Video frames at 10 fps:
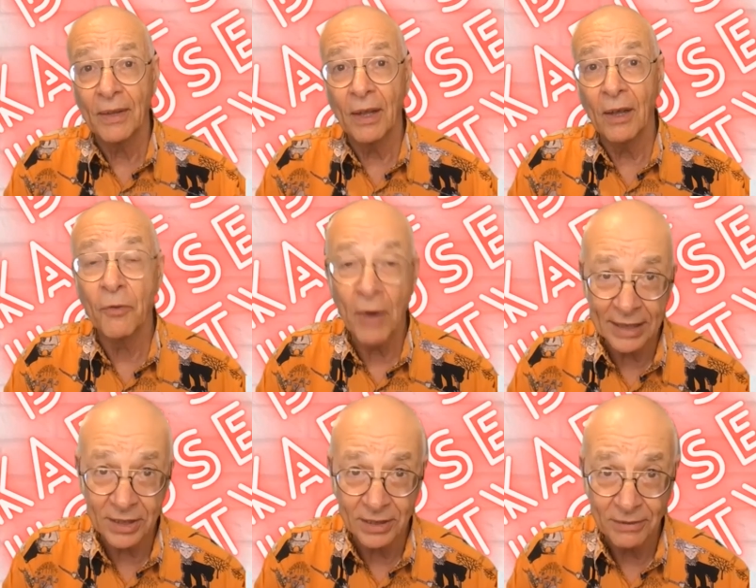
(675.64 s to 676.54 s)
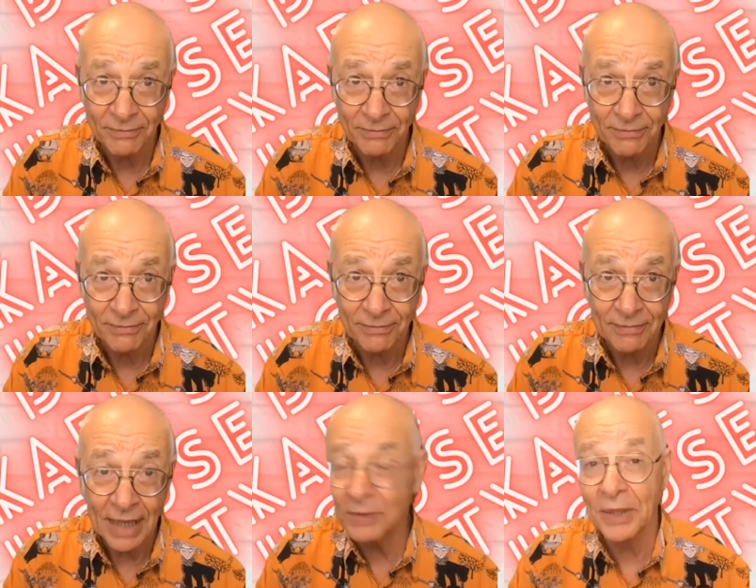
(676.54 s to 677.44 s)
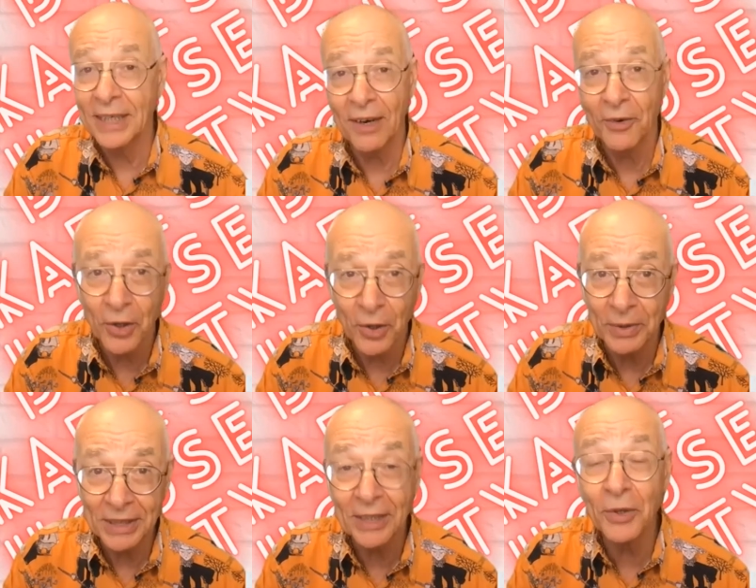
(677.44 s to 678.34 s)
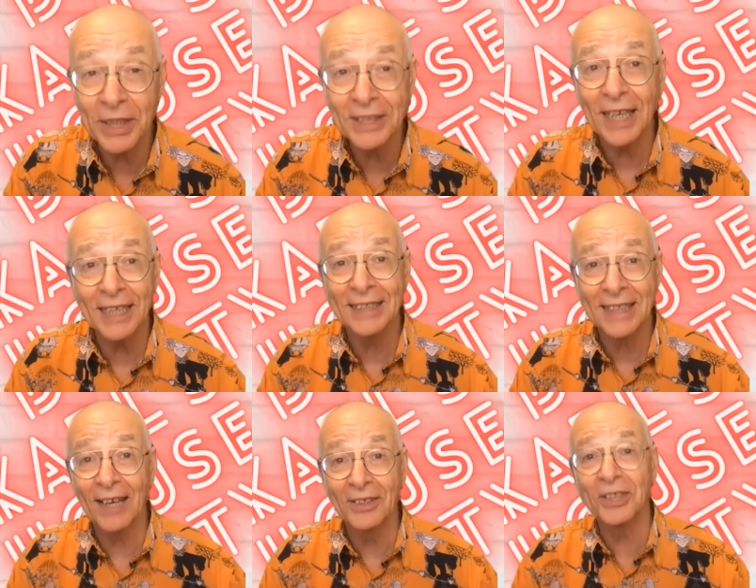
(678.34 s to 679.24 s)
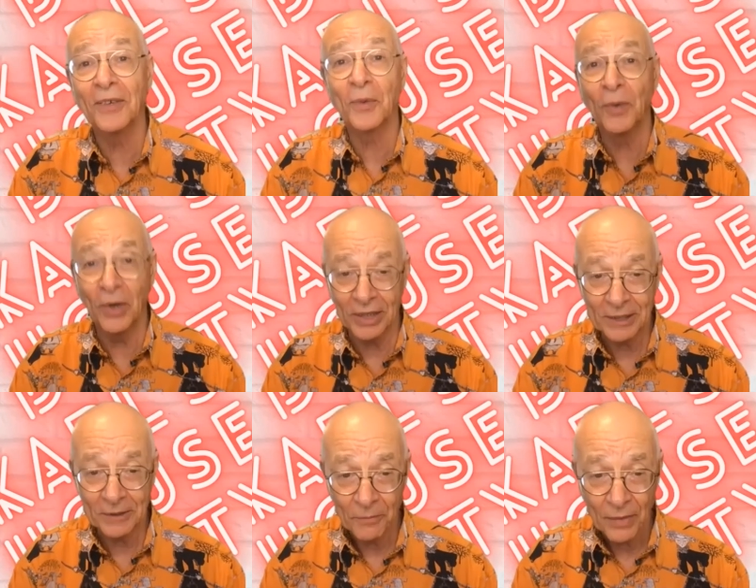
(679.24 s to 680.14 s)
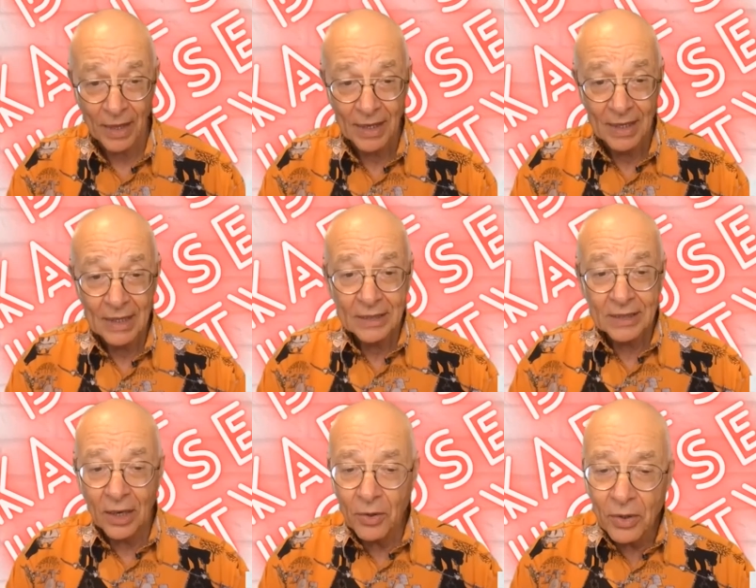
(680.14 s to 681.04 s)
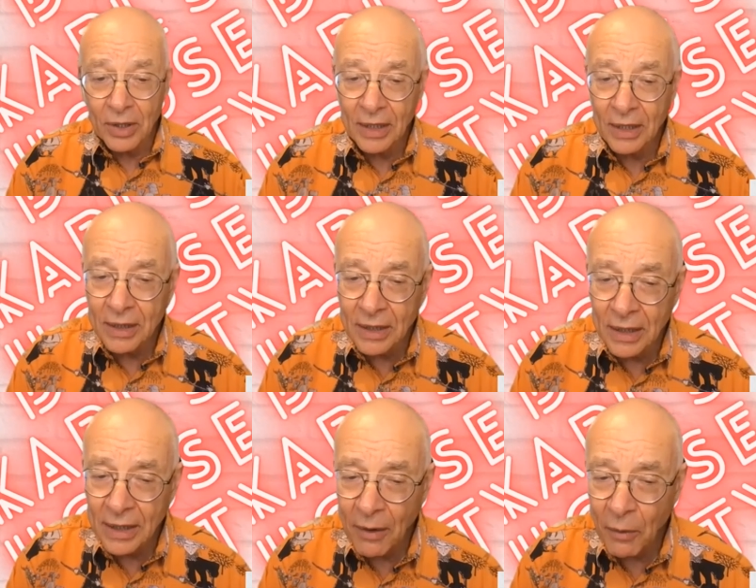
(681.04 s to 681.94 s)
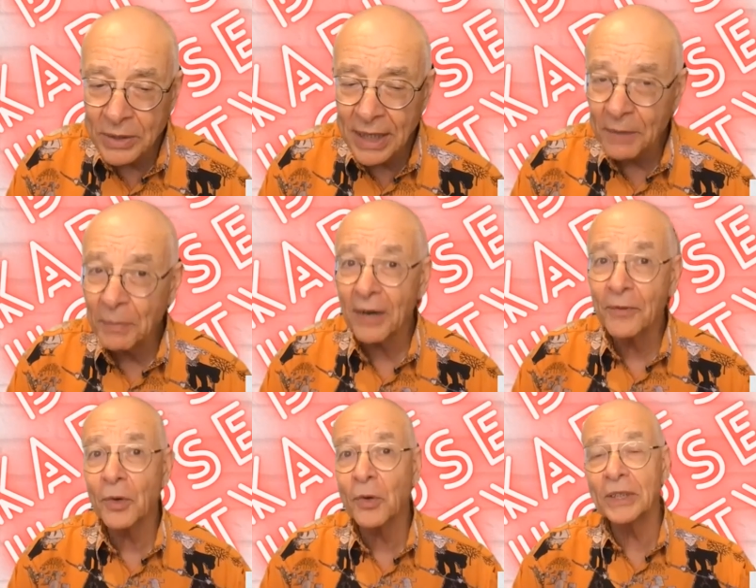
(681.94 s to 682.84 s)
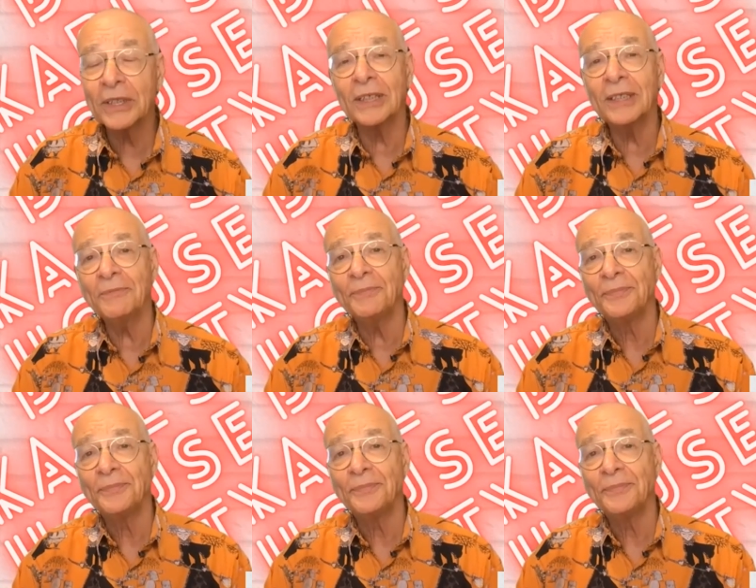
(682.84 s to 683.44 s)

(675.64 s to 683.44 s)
of rats. It hasn't been done on humans. They're doing the studies now to see if it works. So now, what was the other part of your question?